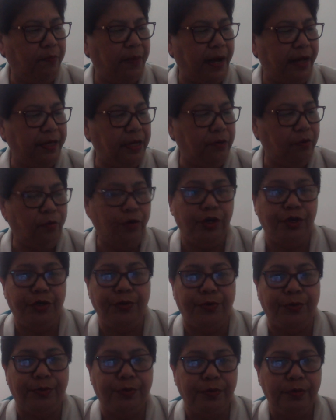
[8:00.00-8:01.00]
buyer or
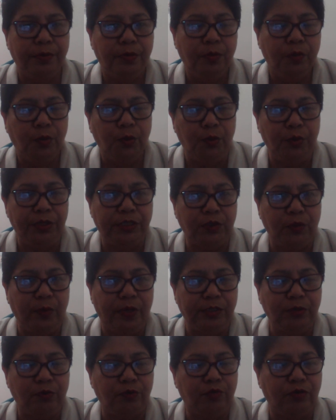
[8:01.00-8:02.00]
you? Who is
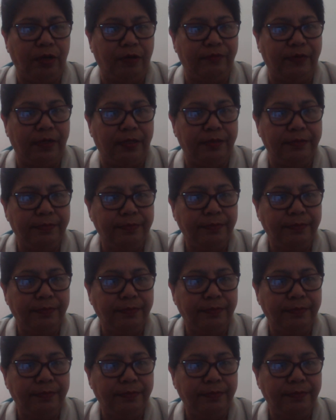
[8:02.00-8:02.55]
going to travel?